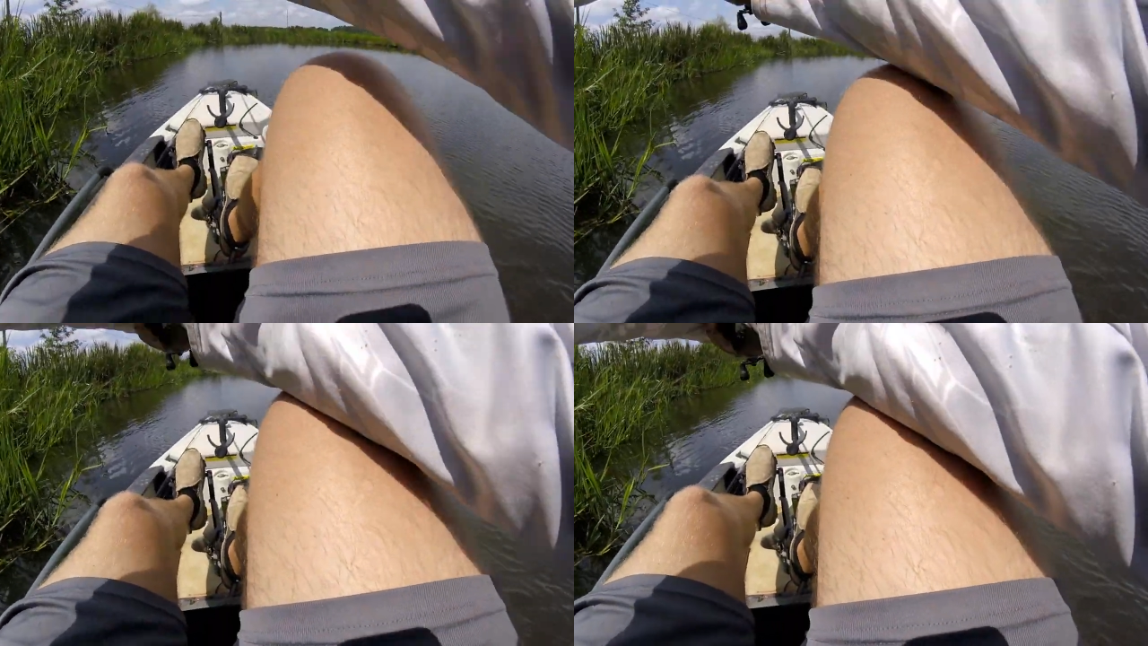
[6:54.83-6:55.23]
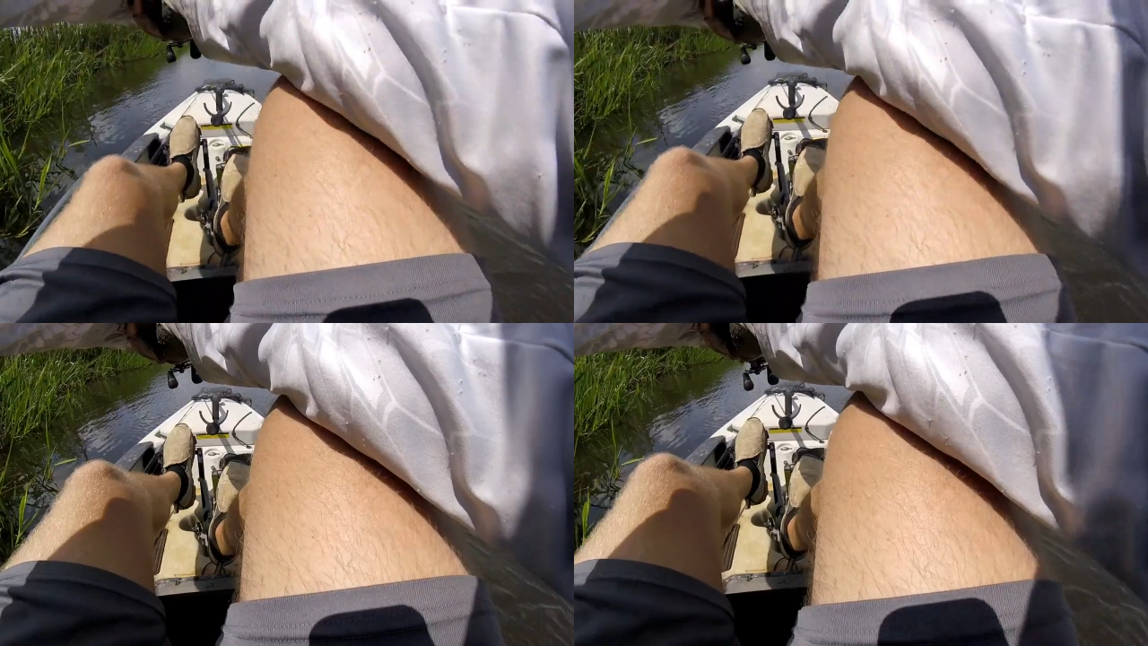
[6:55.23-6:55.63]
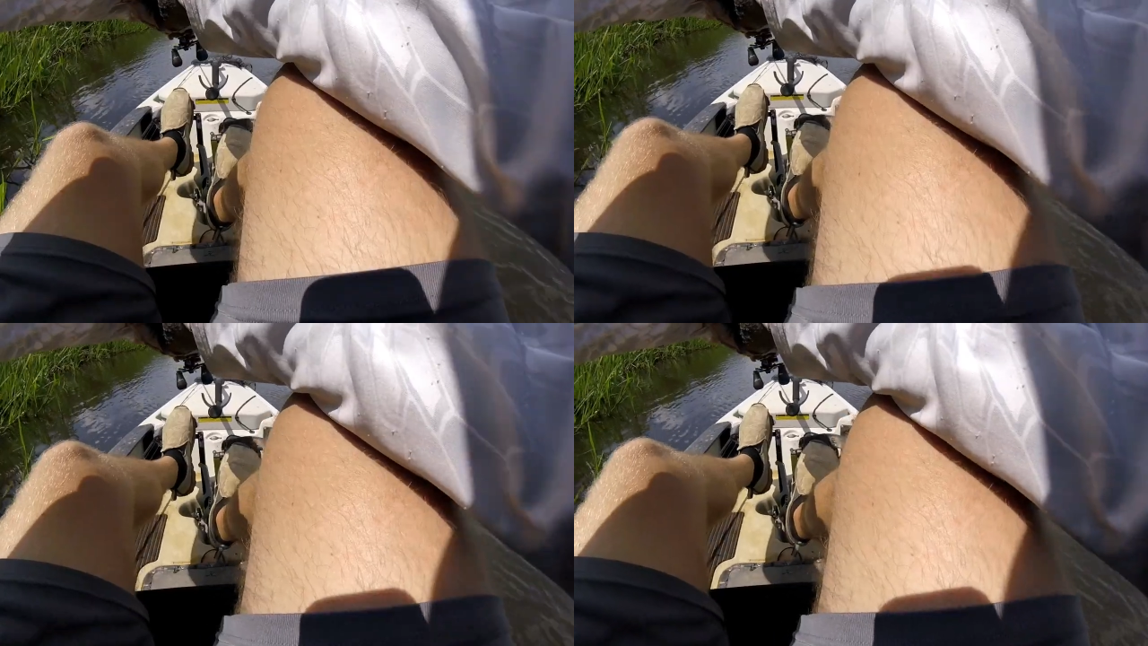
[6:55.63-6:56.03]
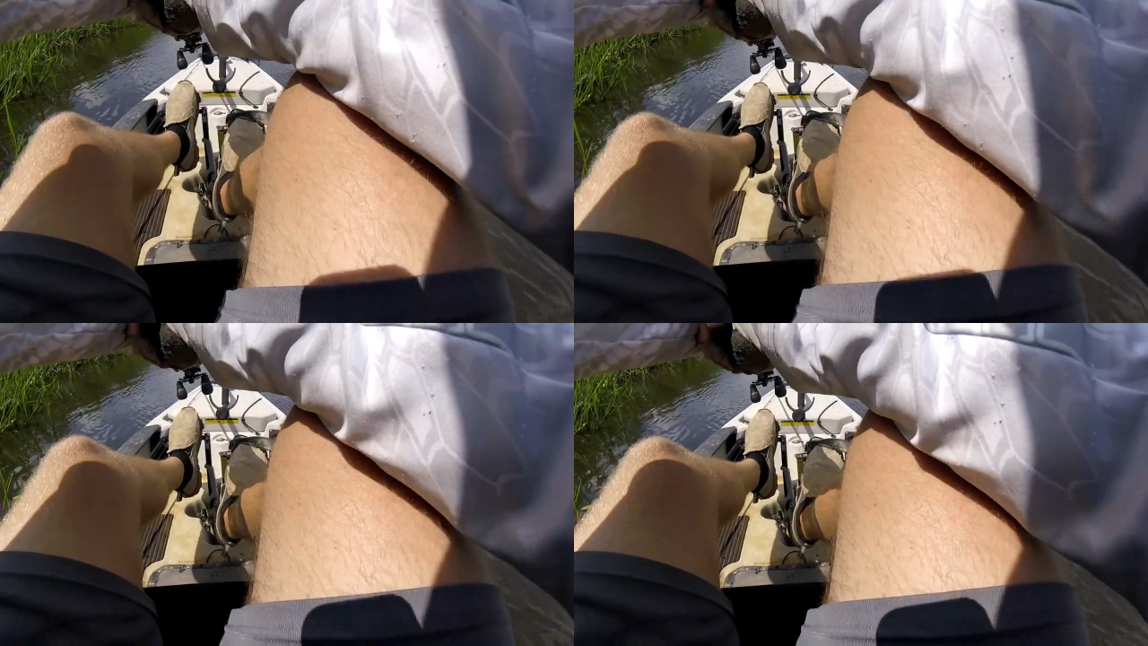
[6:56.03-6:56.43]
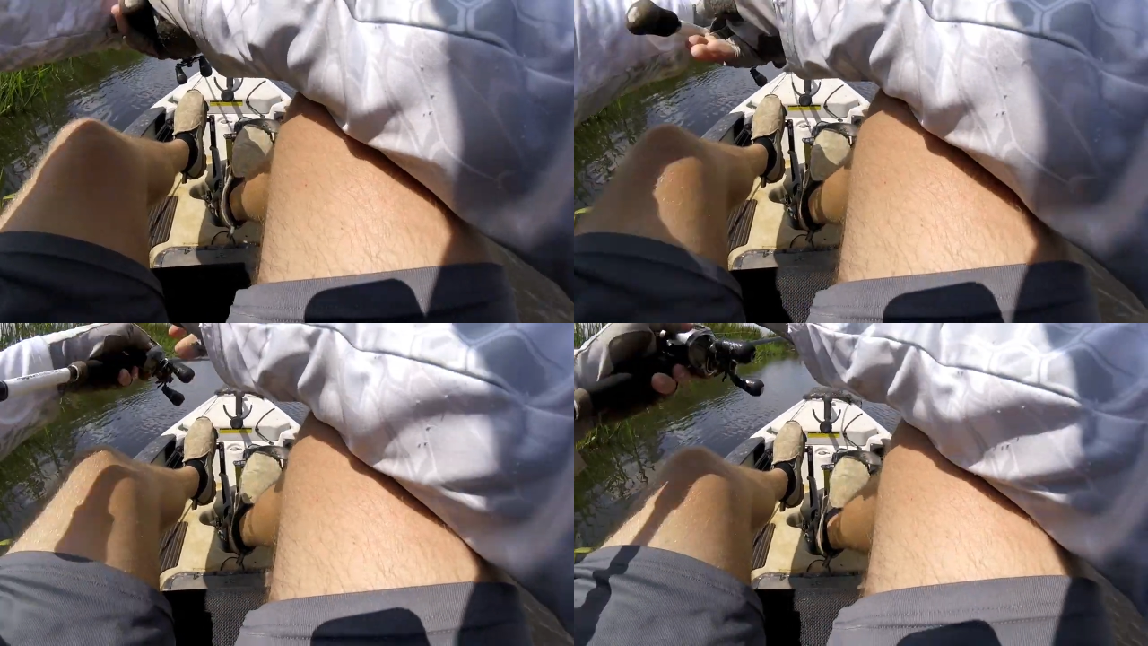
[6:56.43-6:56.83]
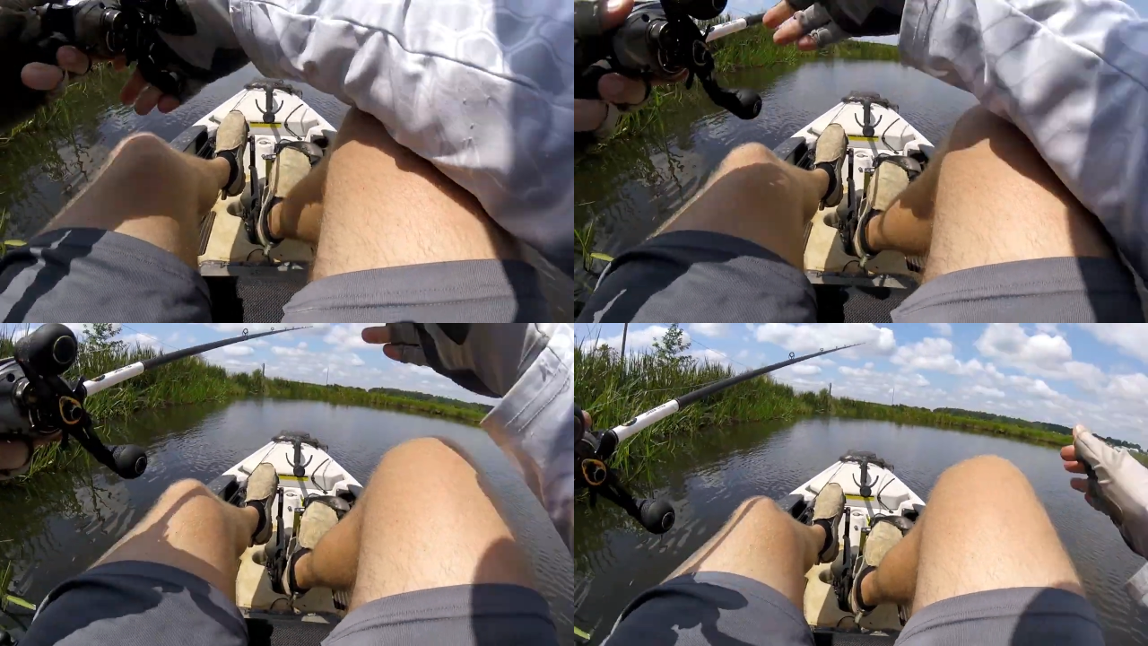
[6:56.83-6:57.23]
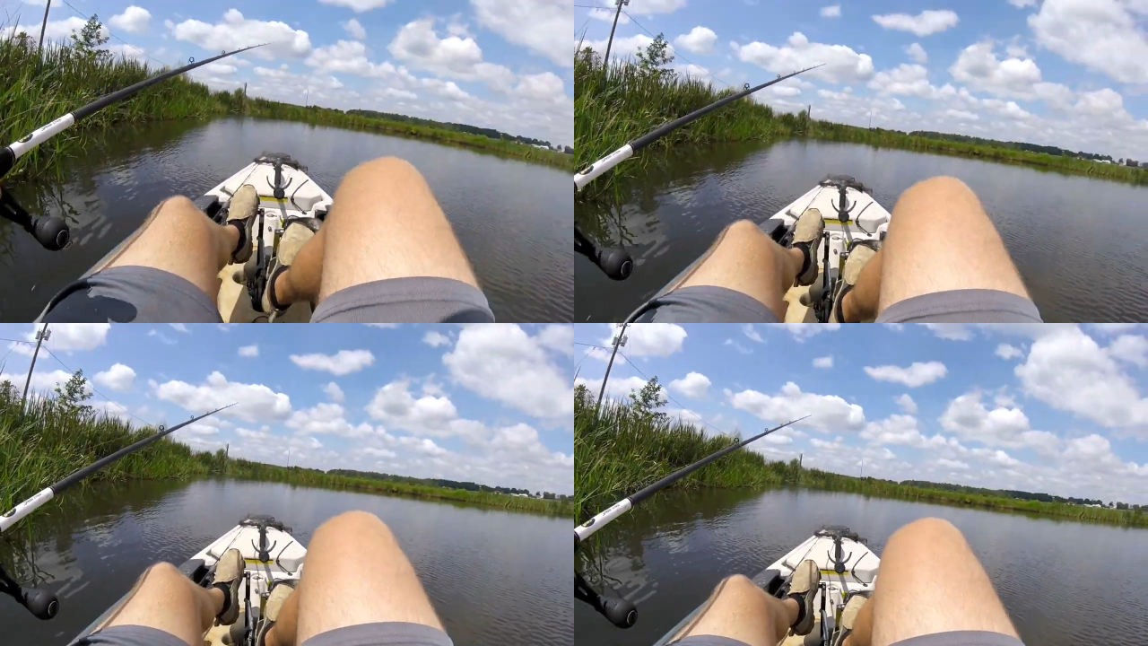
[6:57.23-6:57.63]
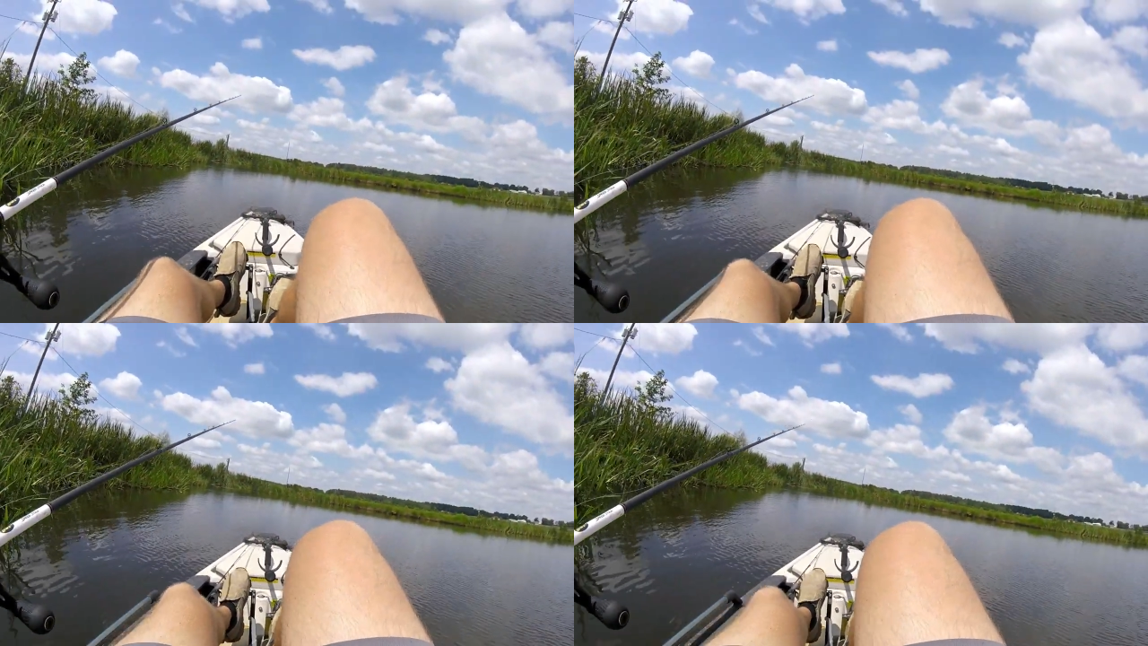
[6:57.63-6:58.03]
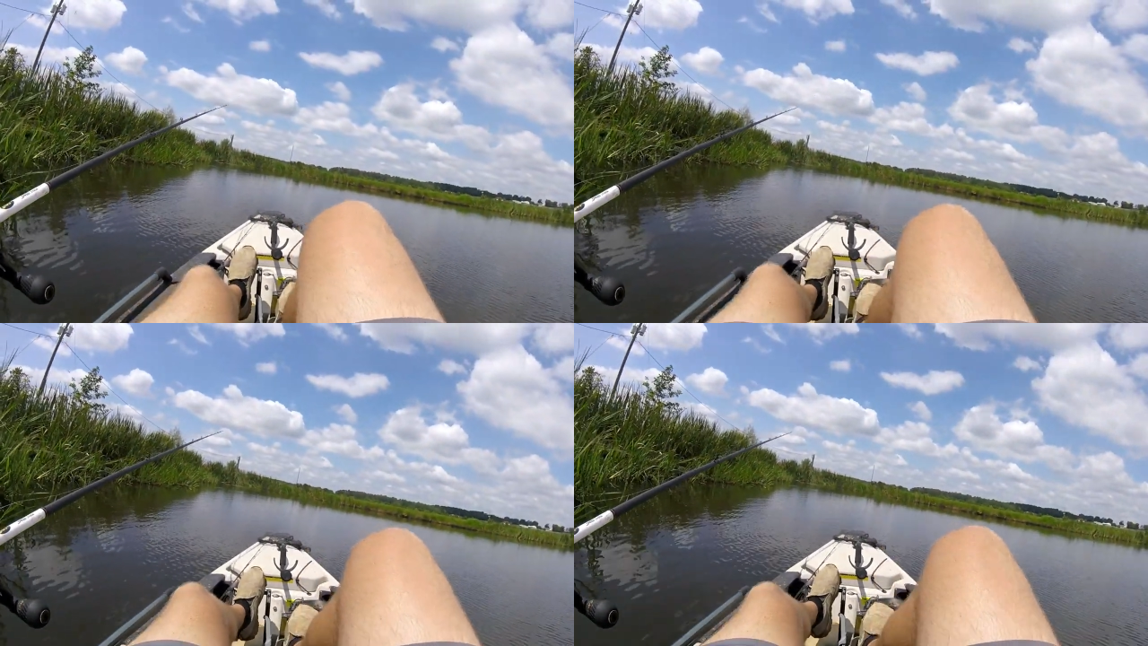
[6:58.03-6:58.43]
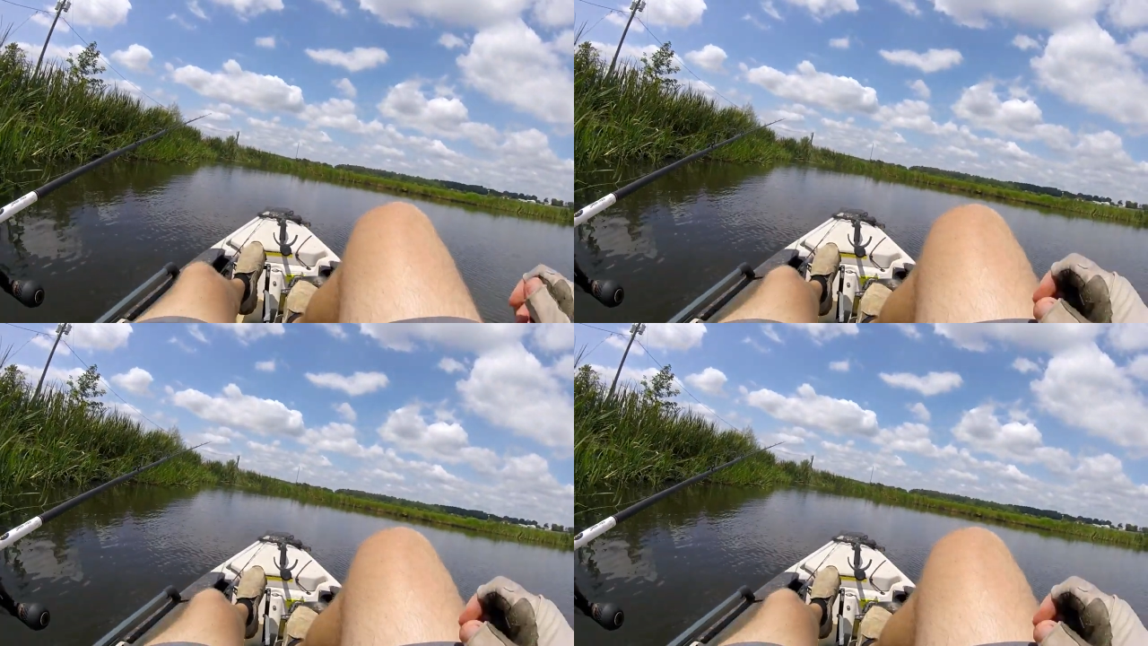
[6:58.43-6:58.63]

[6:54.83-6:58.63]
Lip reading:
[unreadable: no face in view]